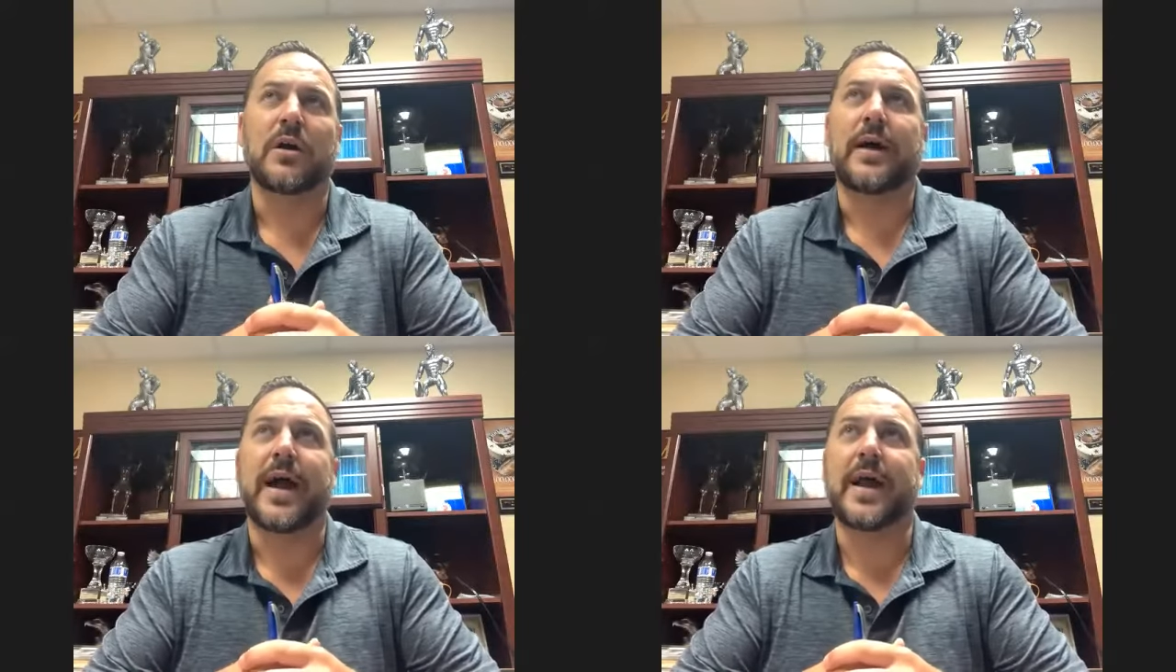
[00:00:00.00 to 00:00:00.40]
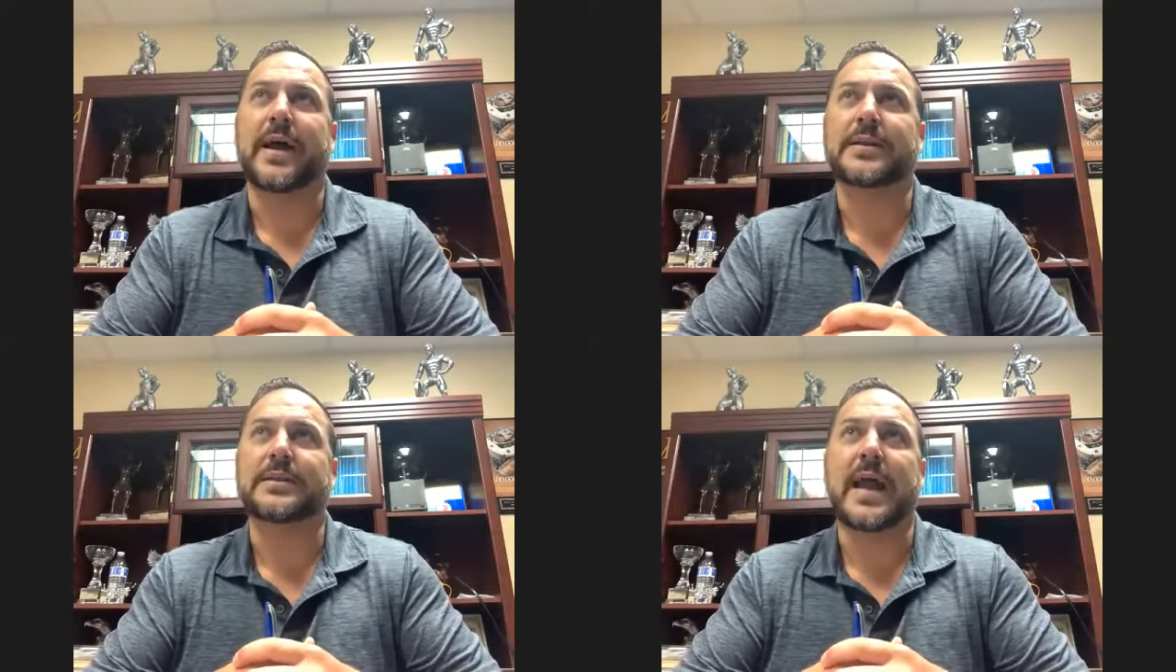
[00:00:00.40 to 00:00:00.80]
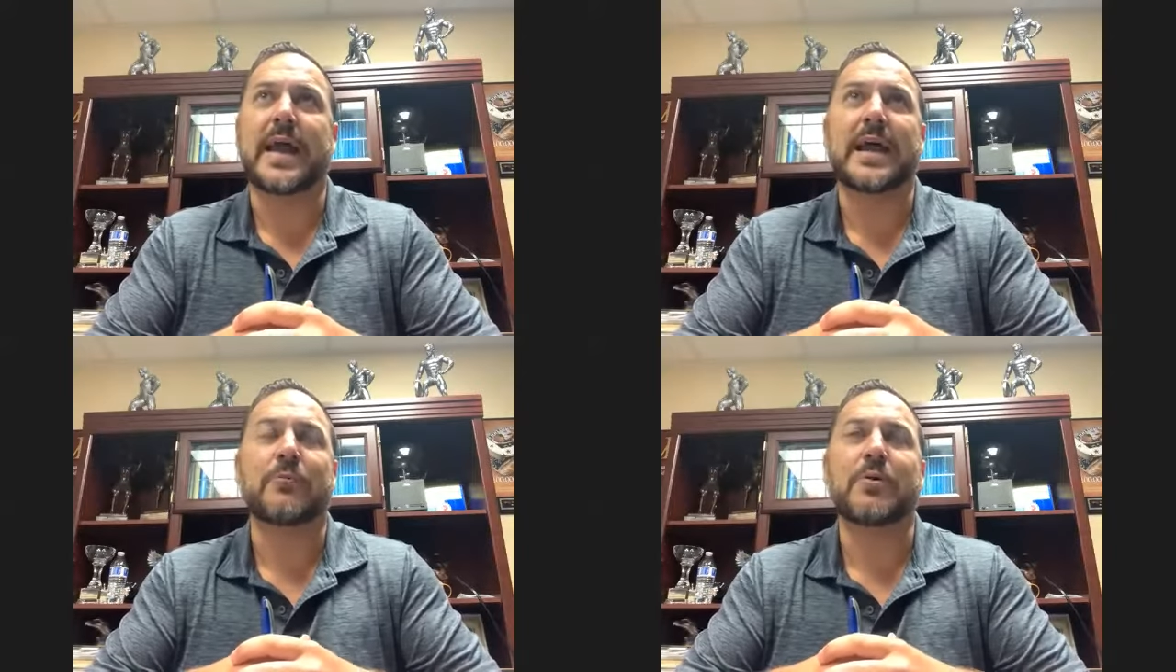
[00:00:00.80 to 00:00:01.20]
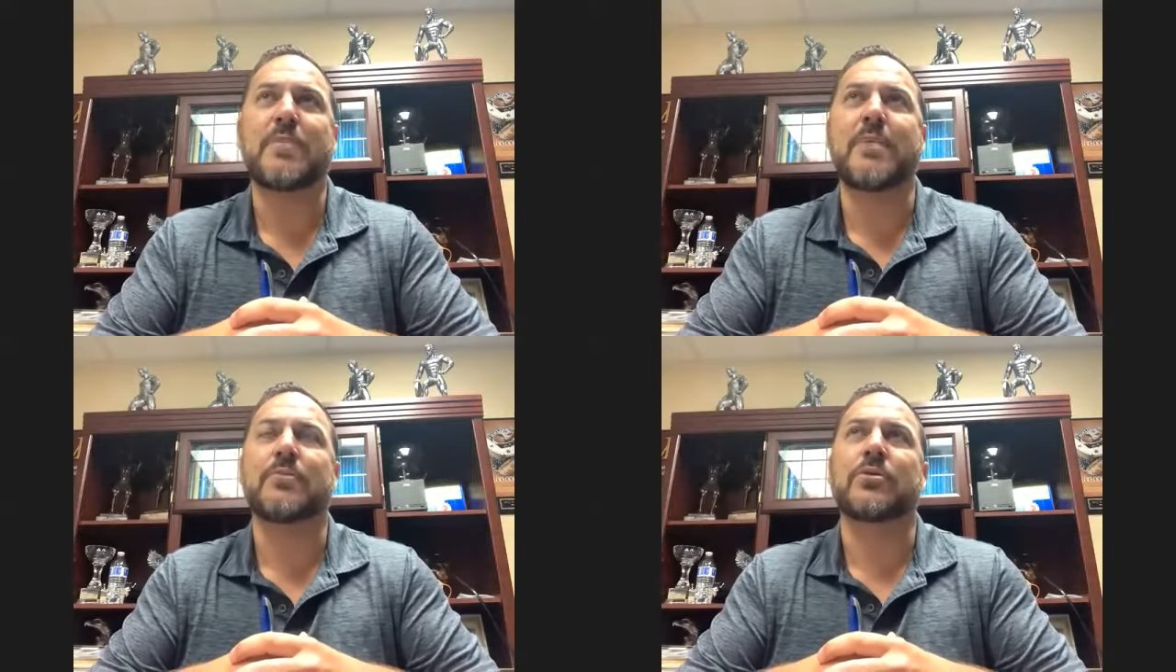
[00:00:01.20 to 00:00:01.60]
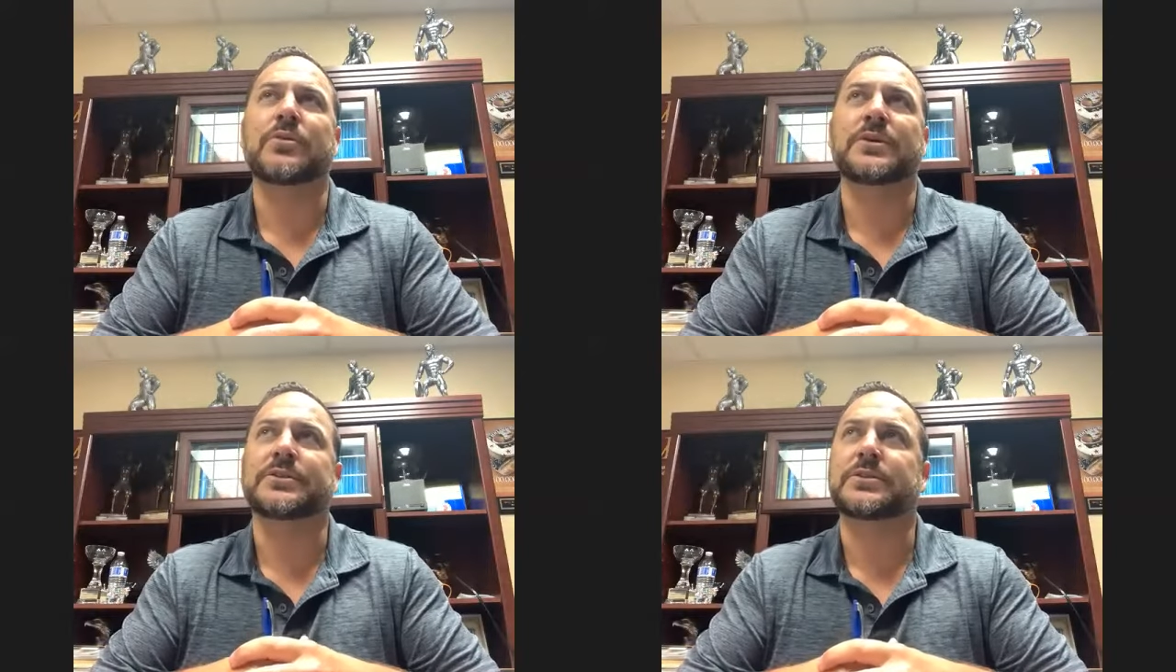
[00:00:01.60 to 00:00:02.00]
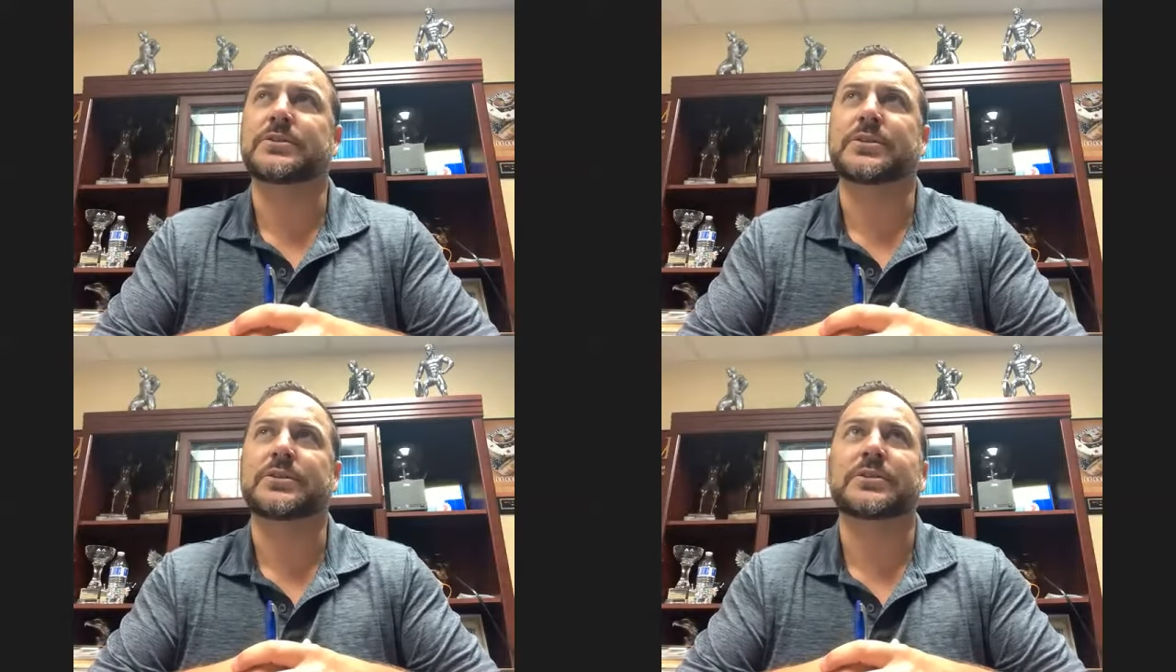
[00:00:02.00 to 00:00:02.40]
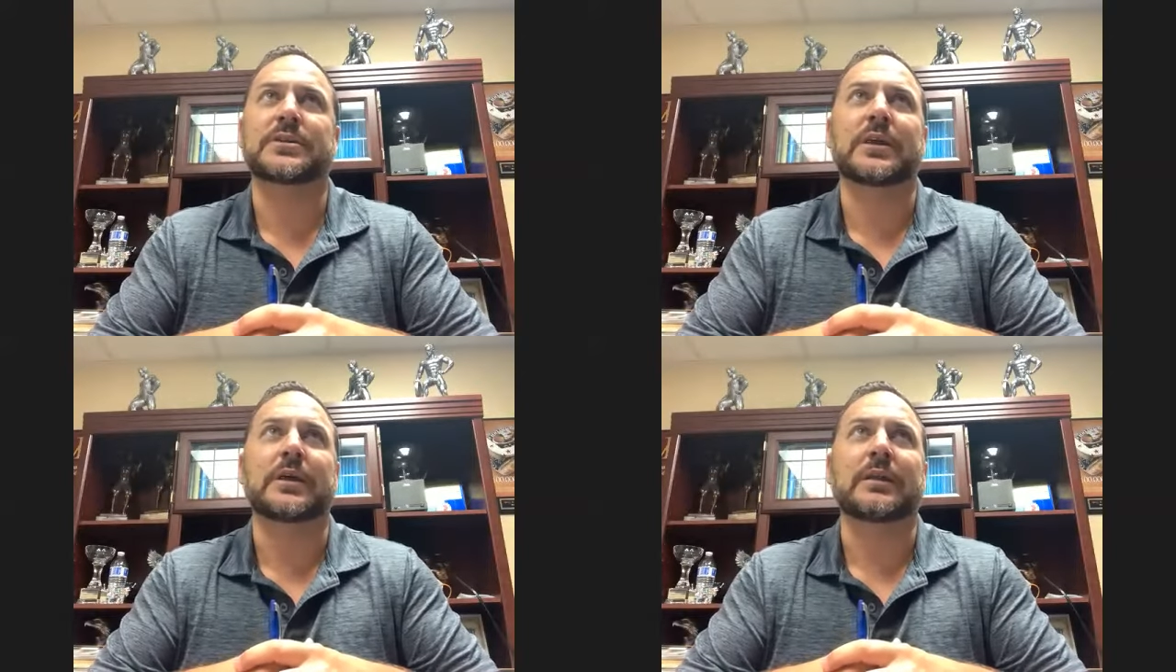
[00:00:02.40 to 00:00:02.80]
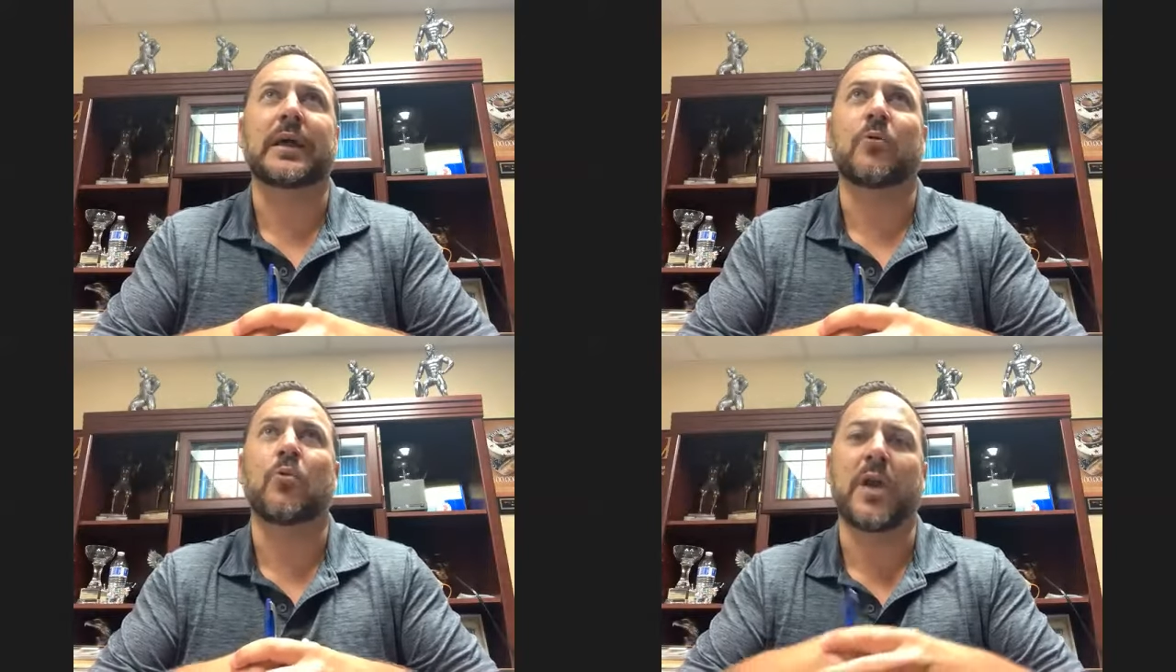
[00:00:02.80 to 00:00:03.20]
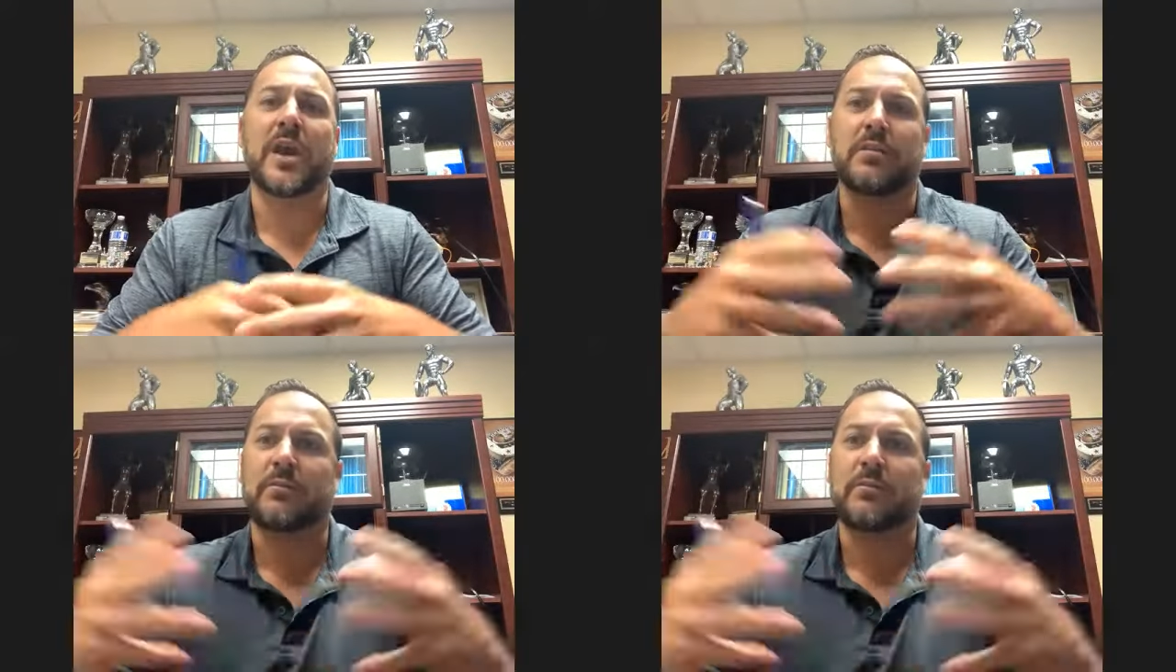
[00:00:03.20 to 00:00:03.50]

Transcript: and and i remember this just like weight